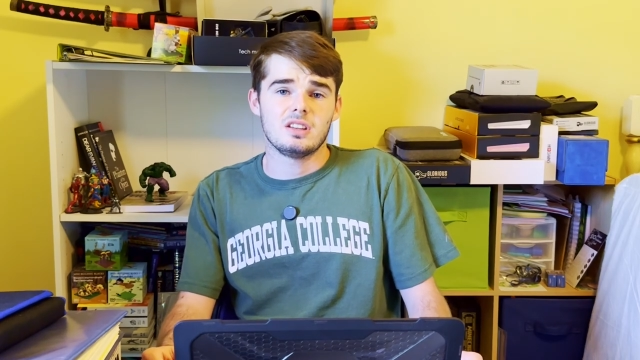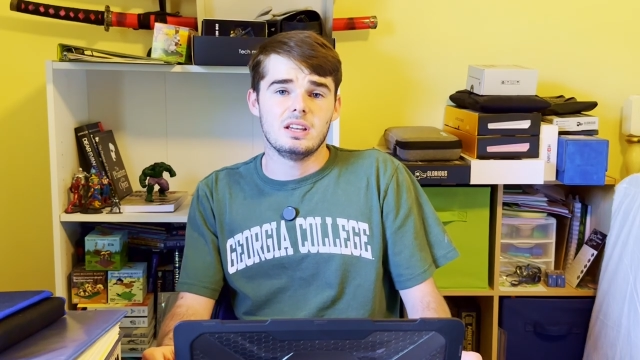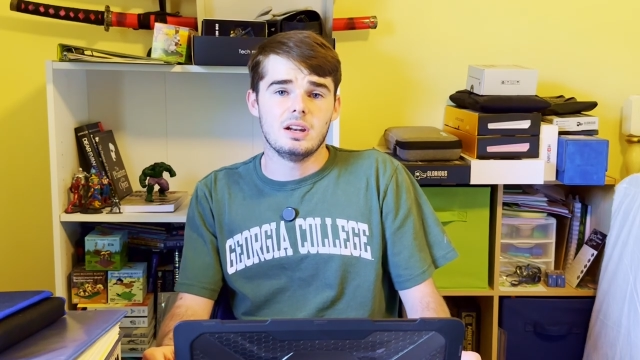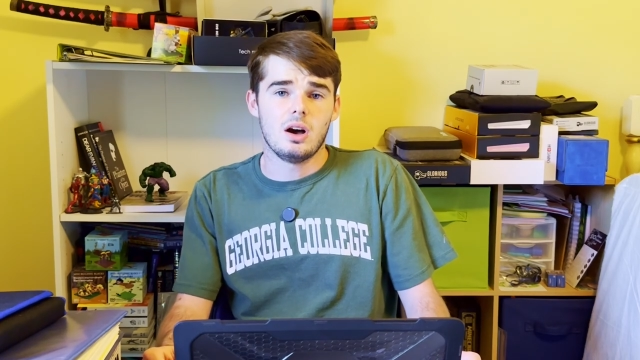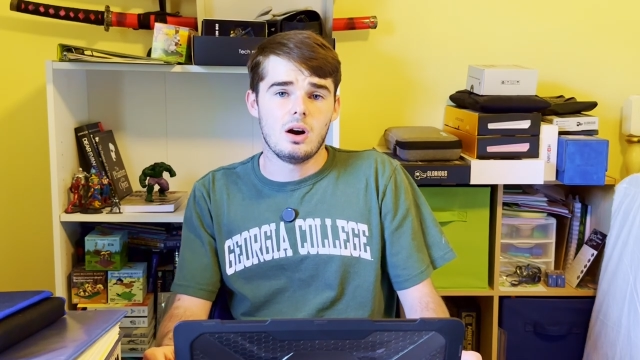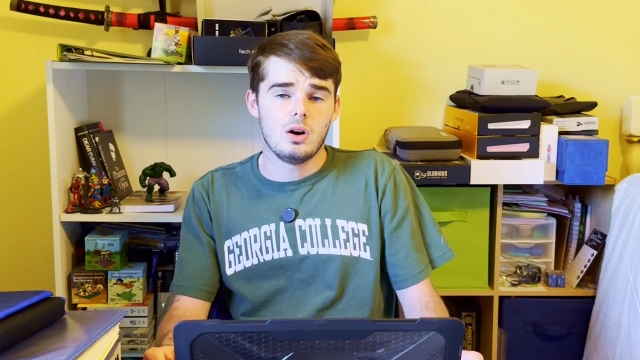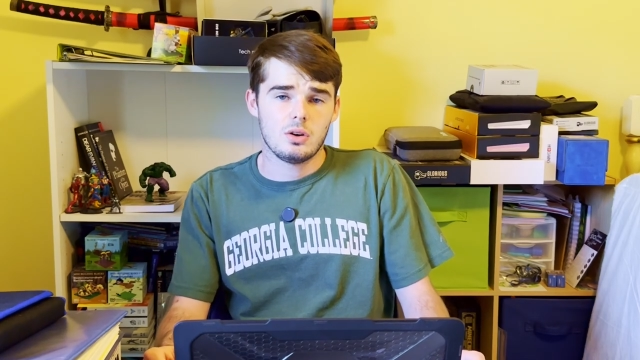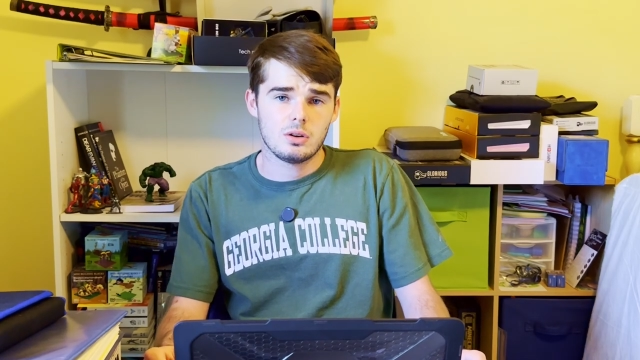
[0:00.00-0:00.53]

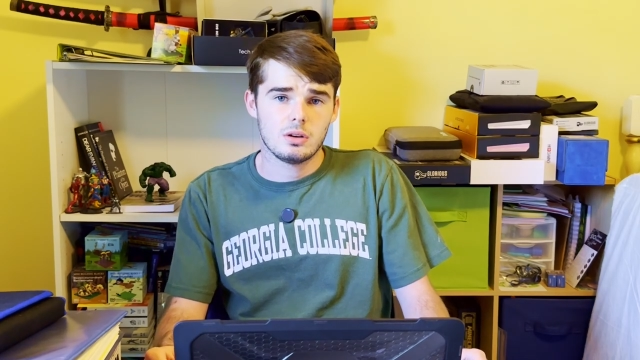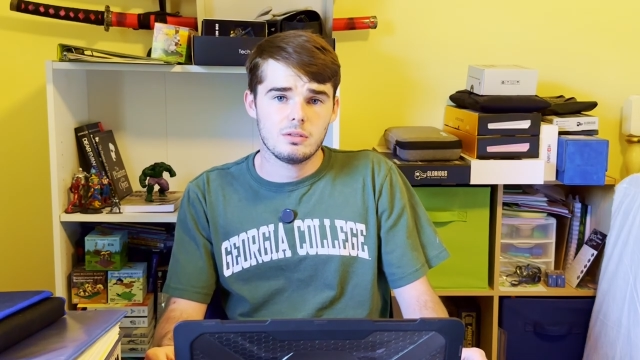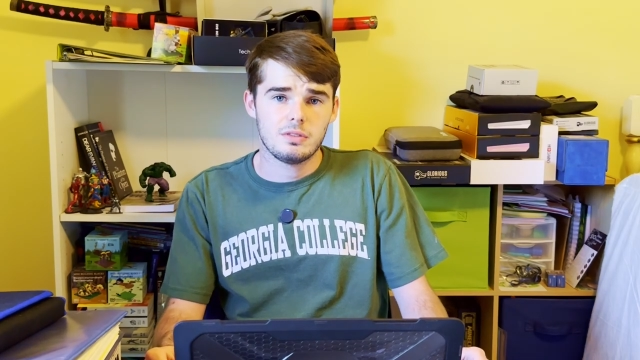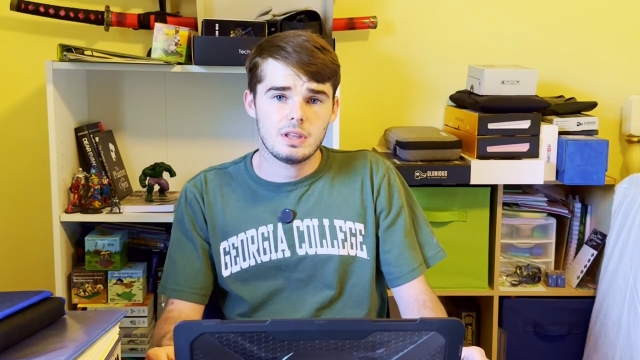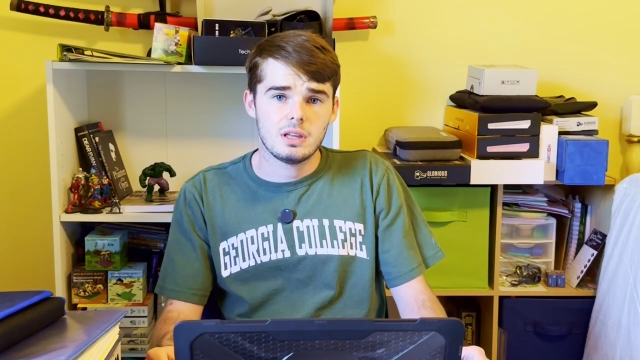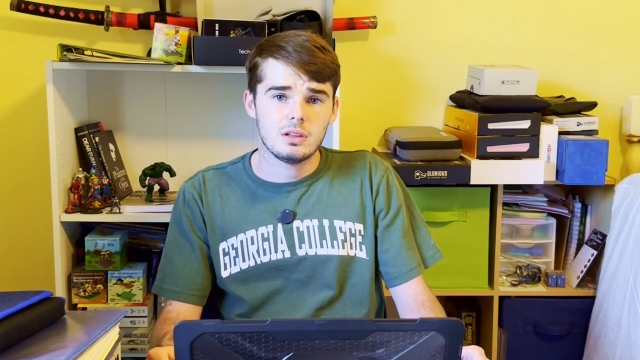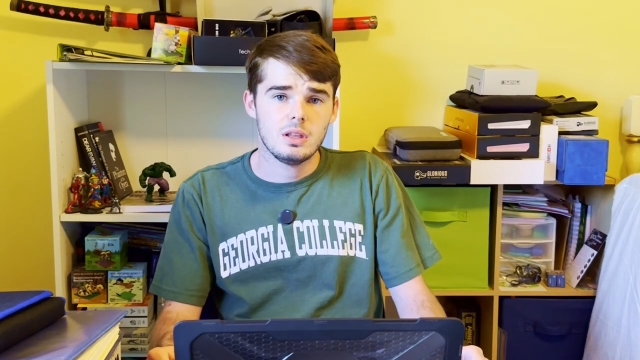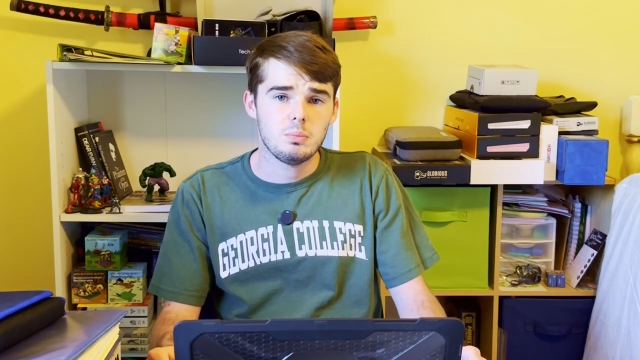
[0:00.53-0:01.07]
in honor of
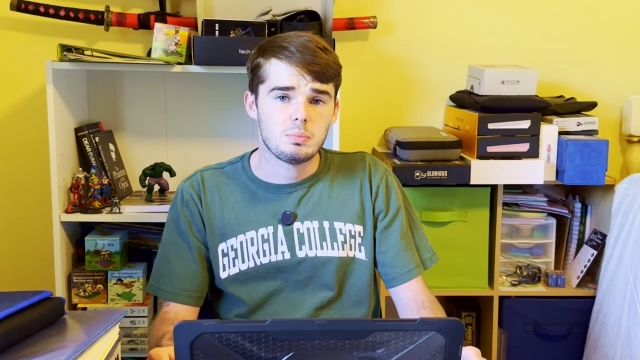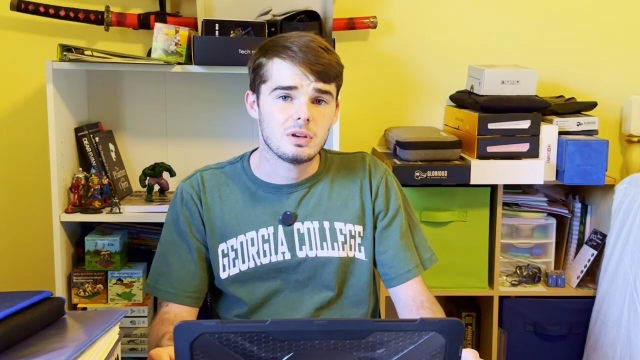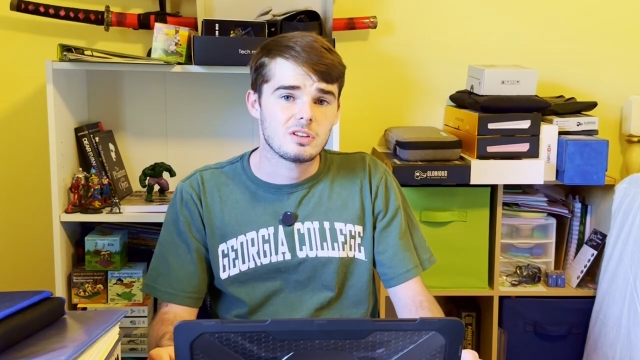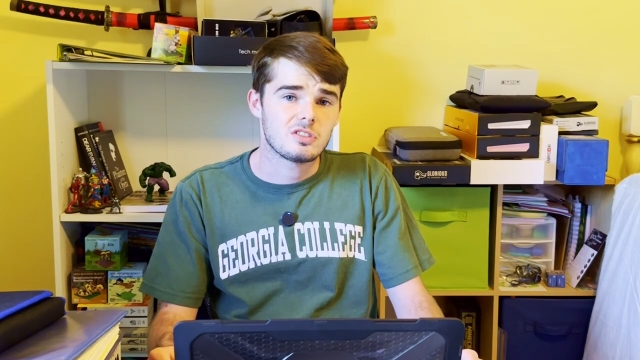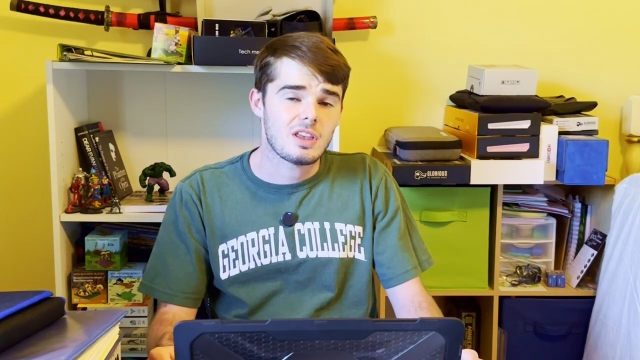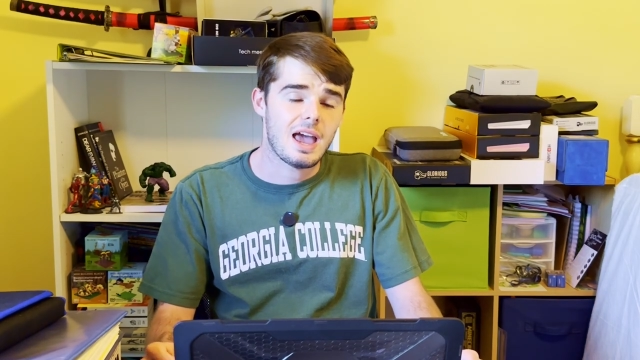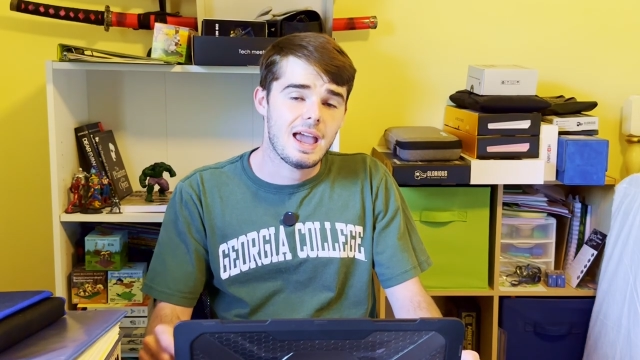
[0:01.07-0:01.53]
the Olympics,